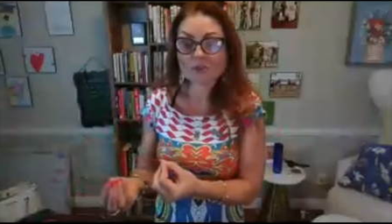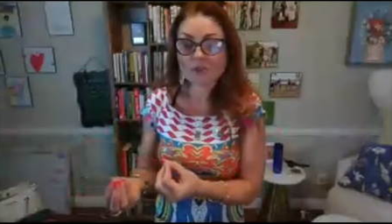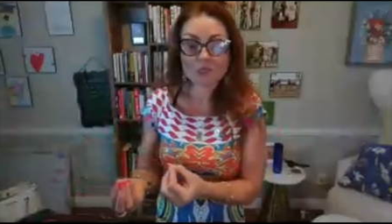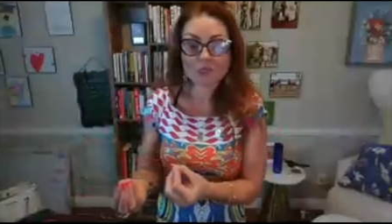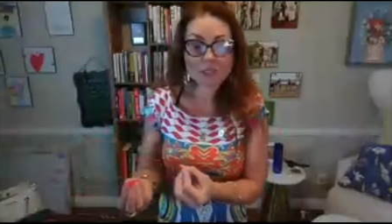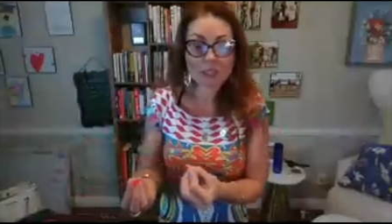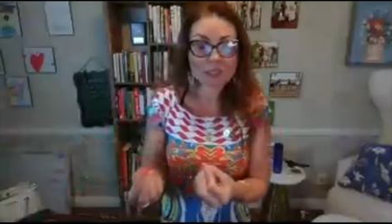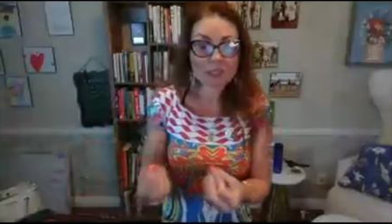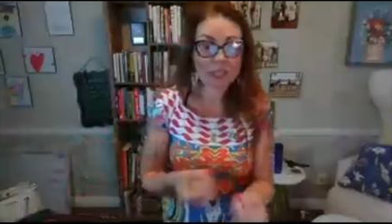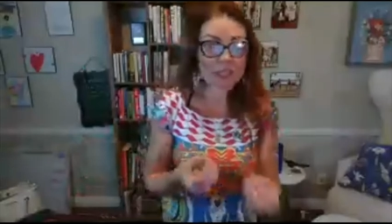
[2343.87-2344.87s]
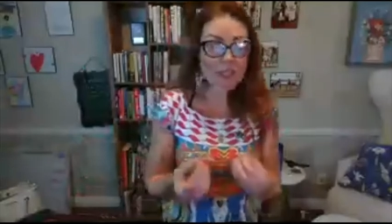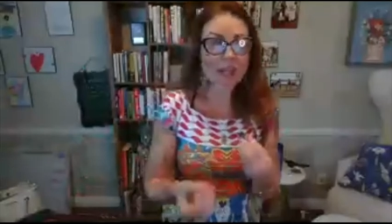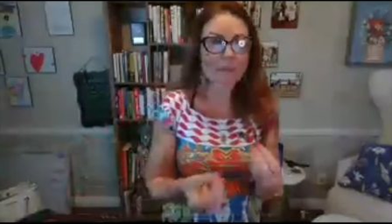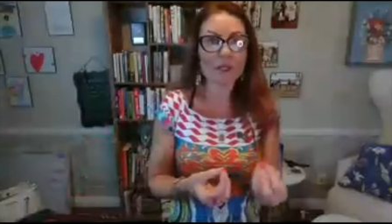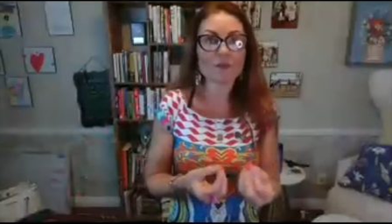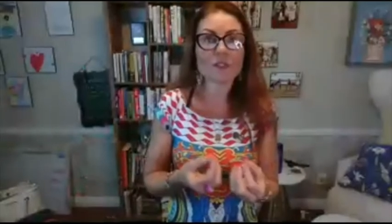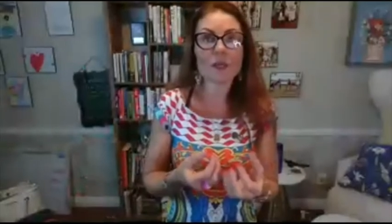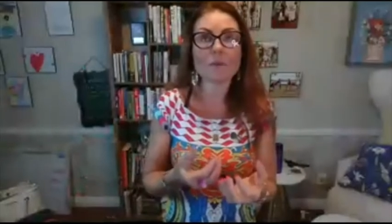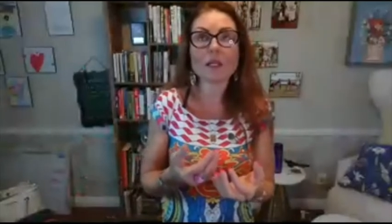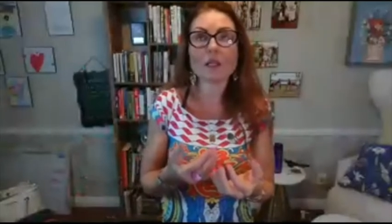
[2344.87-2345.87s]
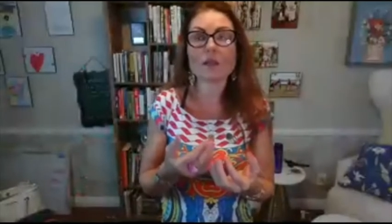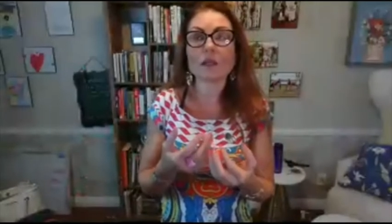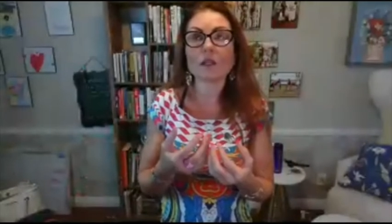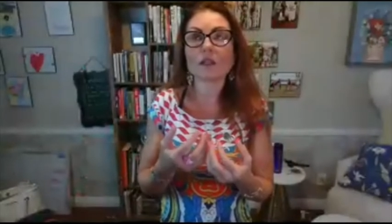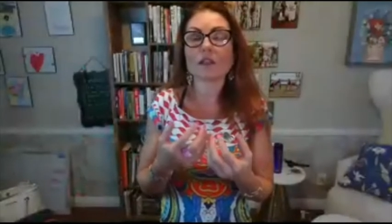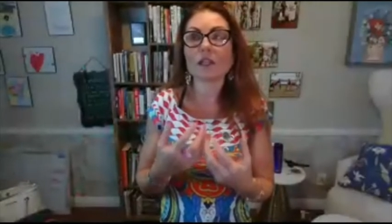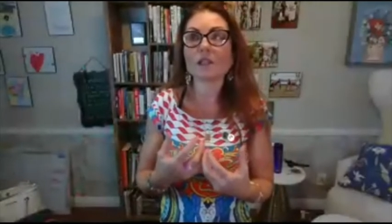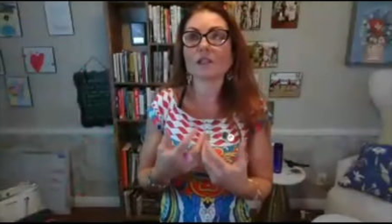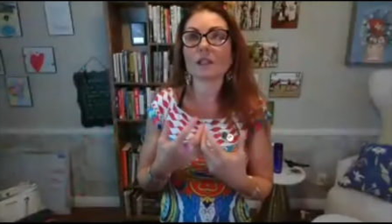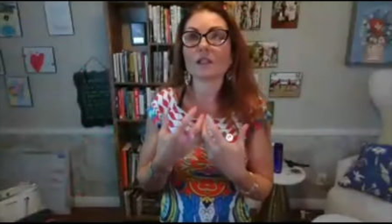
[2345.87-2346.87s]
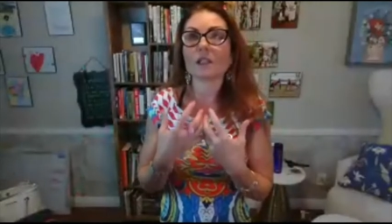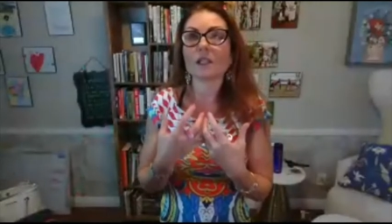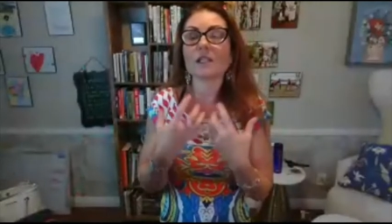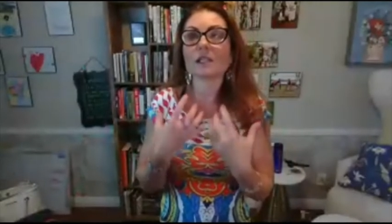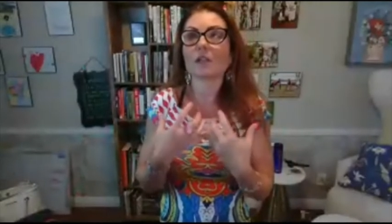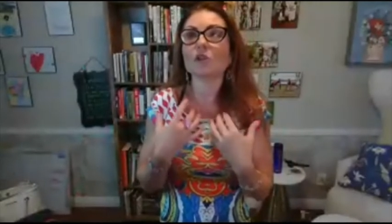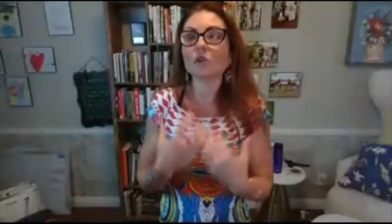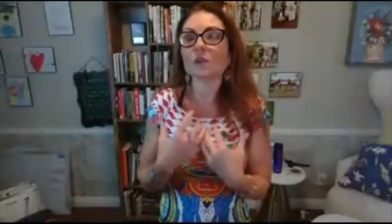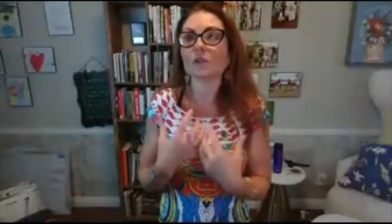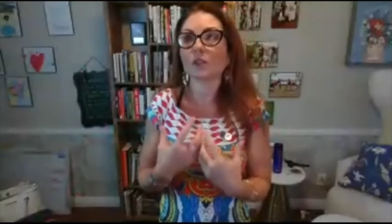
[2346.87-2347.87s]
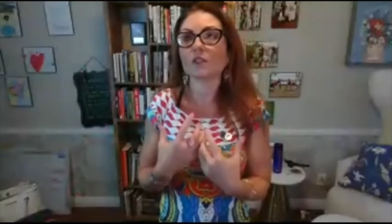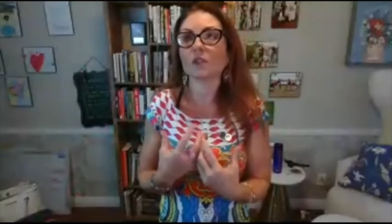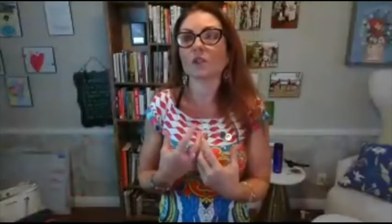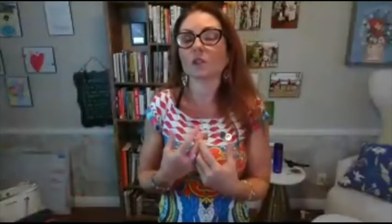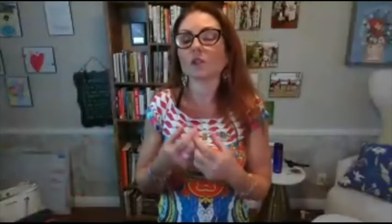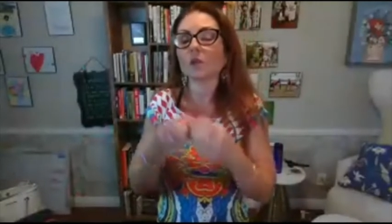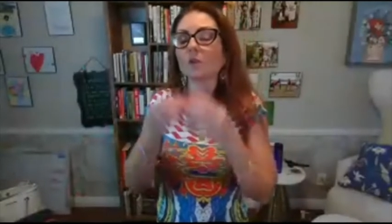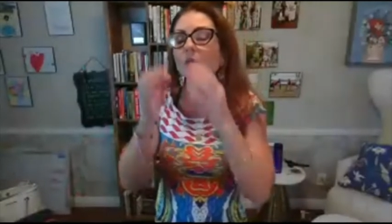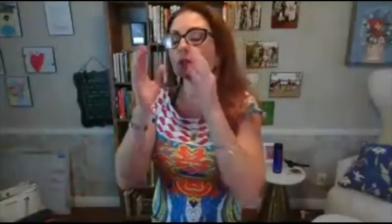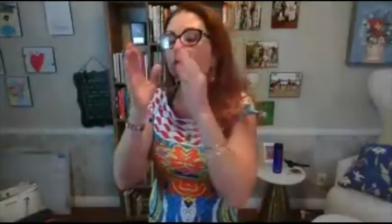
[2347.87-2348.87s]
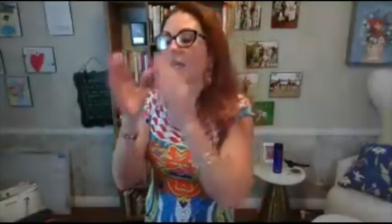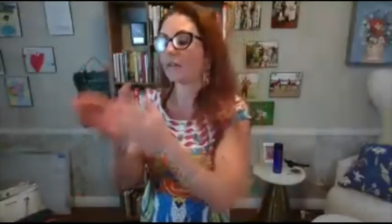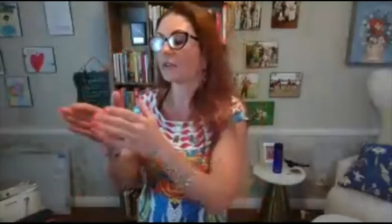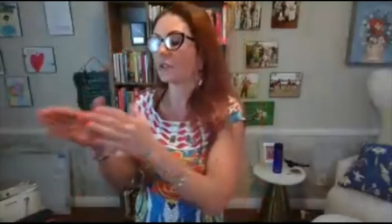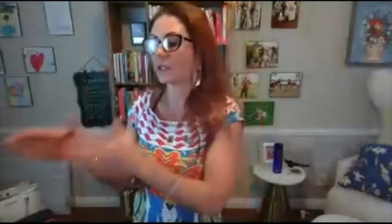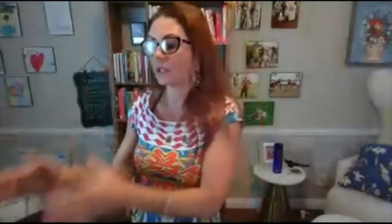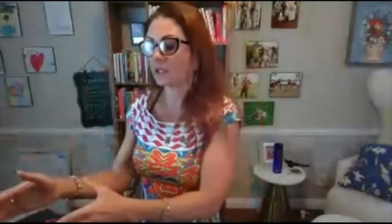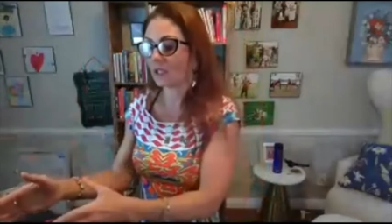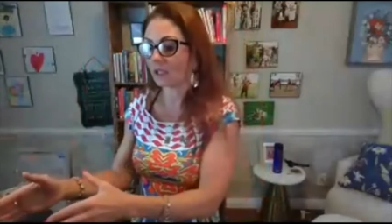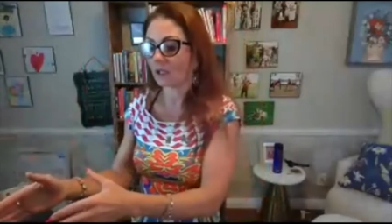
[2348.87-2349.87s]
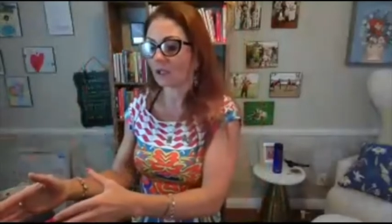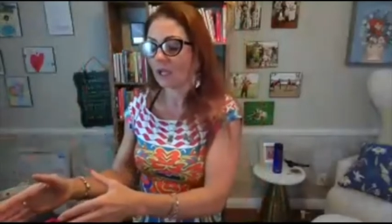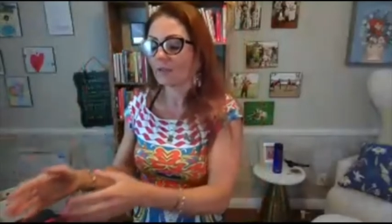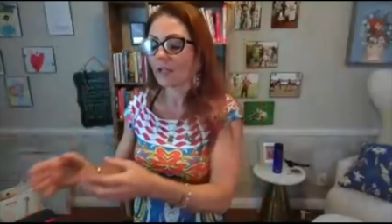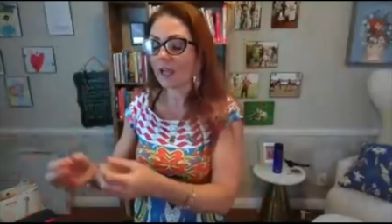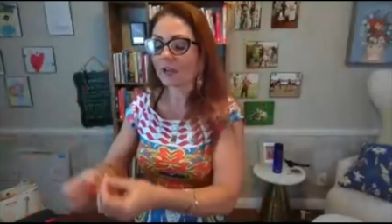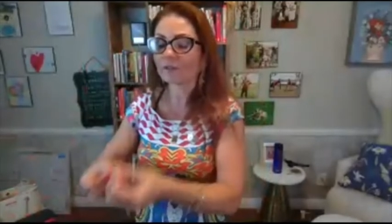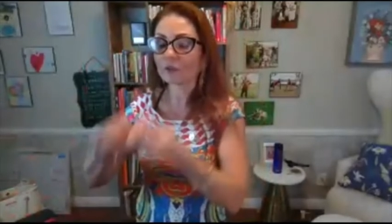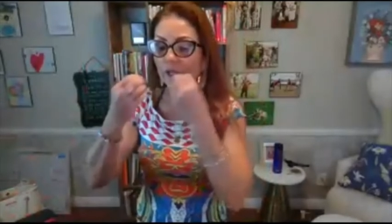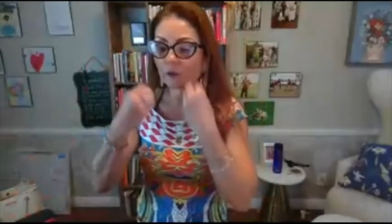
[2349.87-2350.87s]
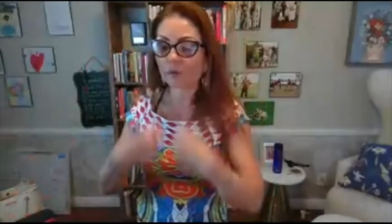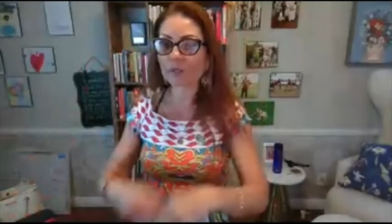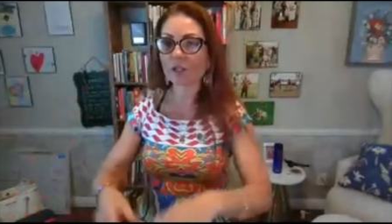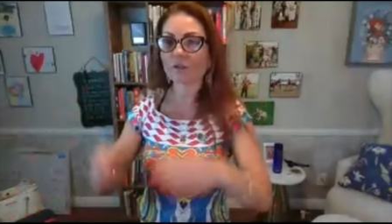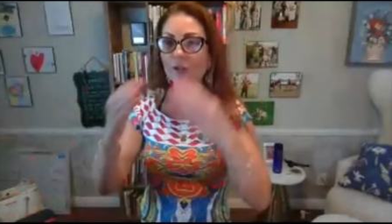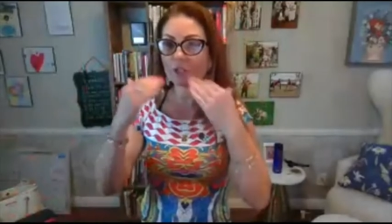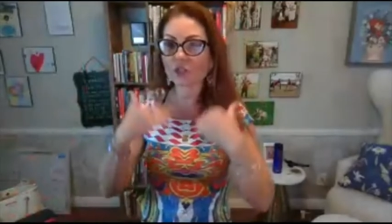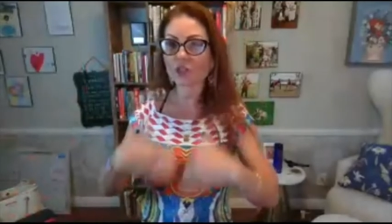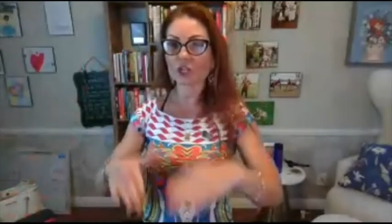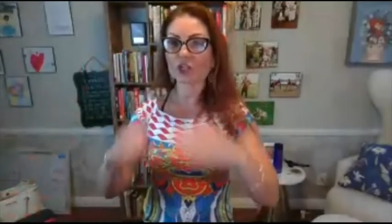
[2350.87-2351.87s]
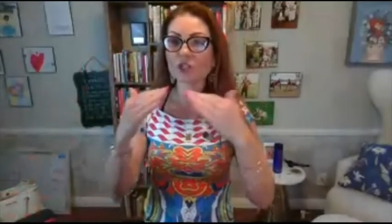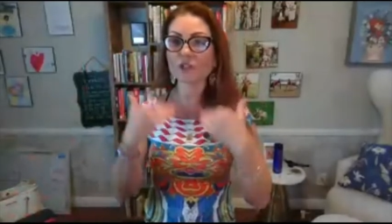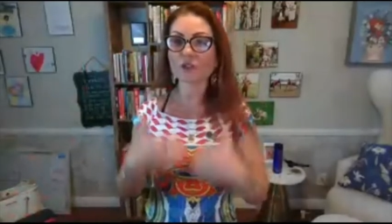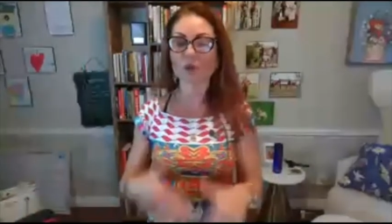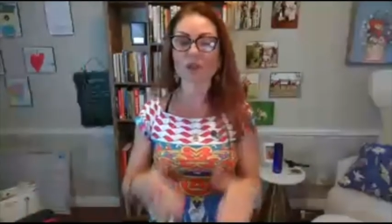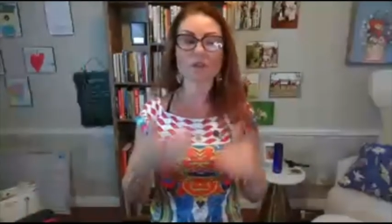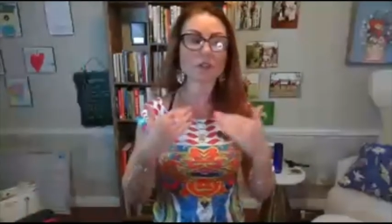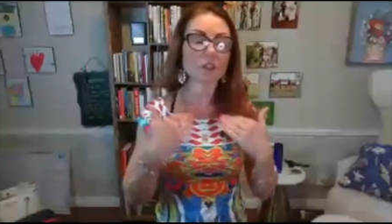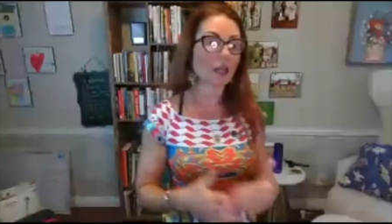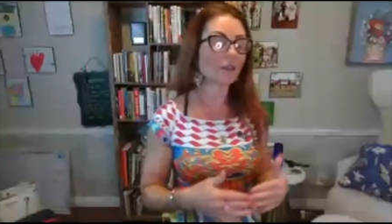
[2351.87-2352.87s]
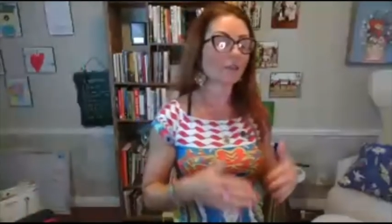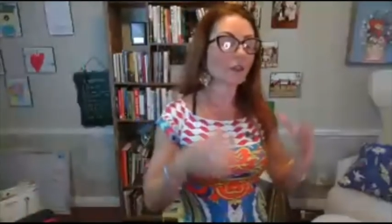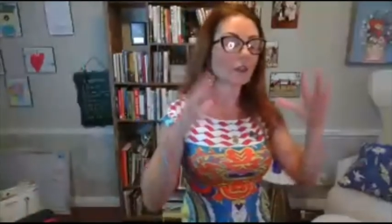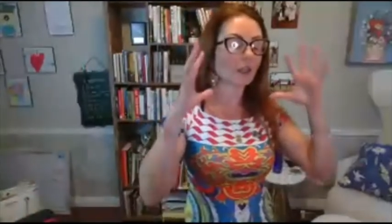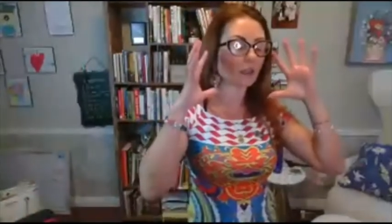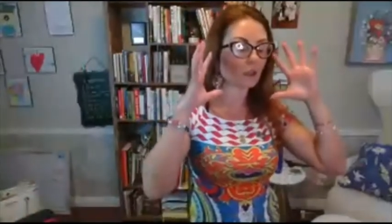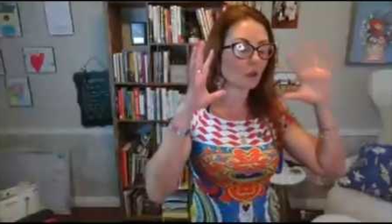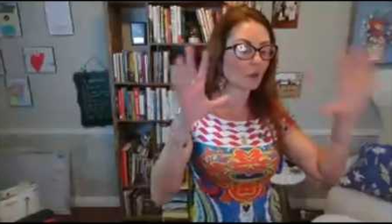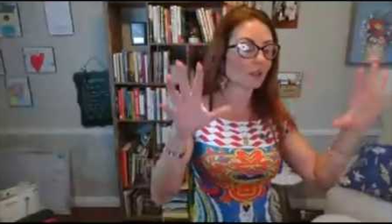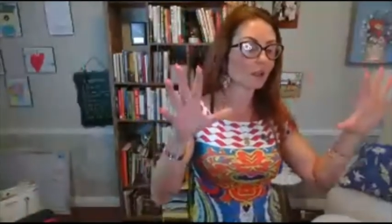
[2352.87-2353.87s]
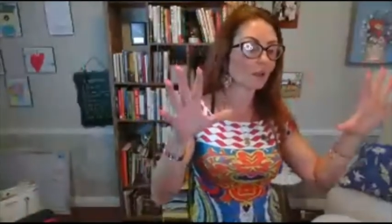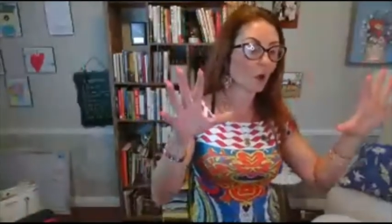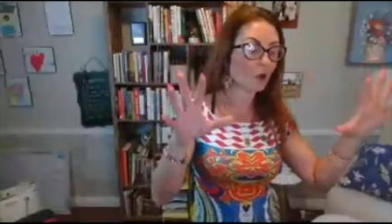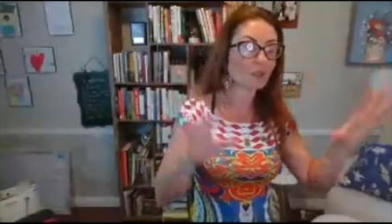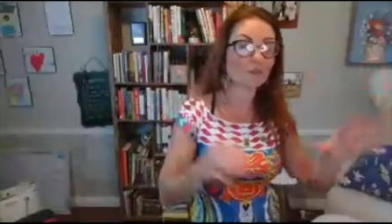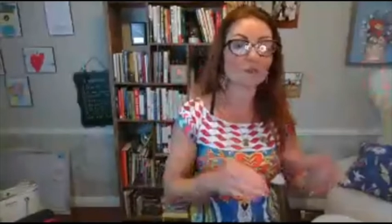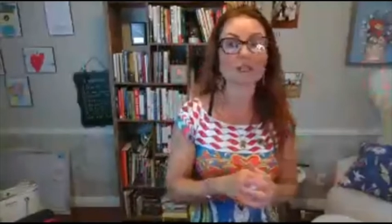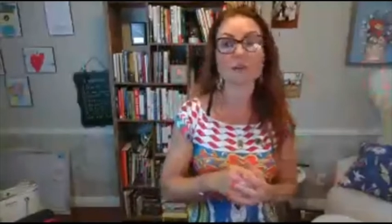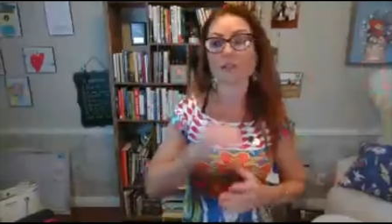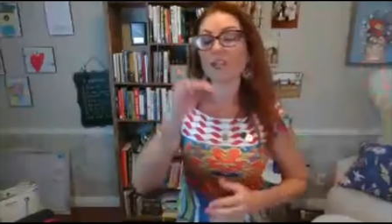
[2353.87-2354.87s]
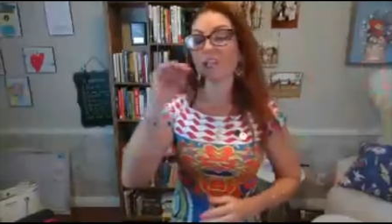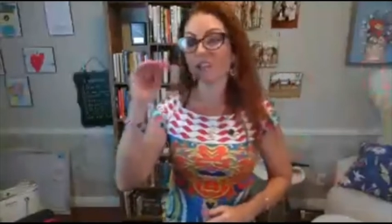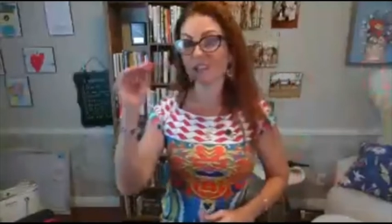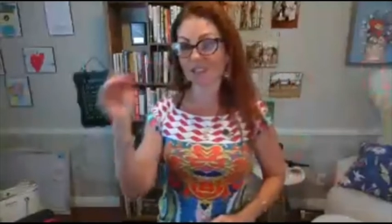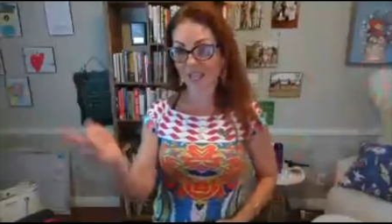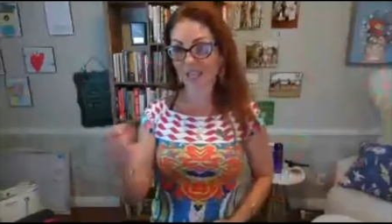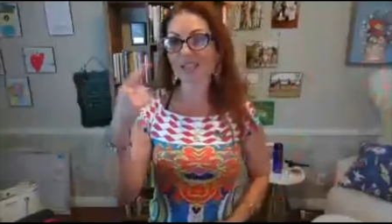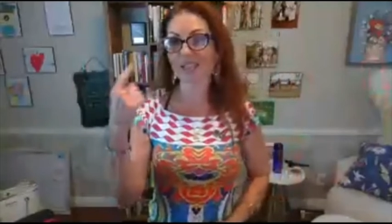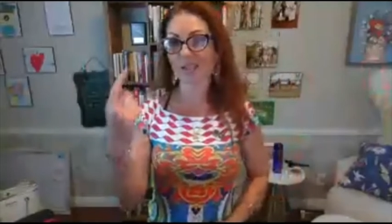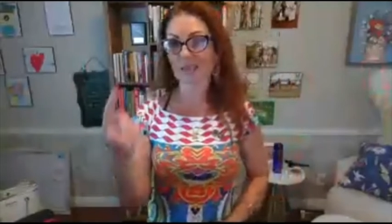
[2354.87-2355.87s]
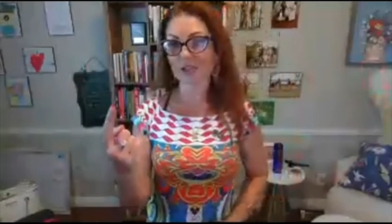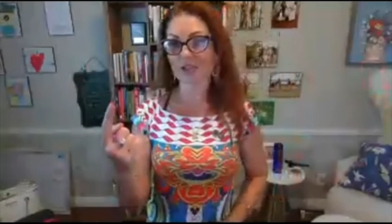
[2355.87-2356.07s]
it's not gonna happen if somebody thinks that it's a loser internally will never succeed they have to get rid of and change the story of their life and think you know what i am awesome that's why saying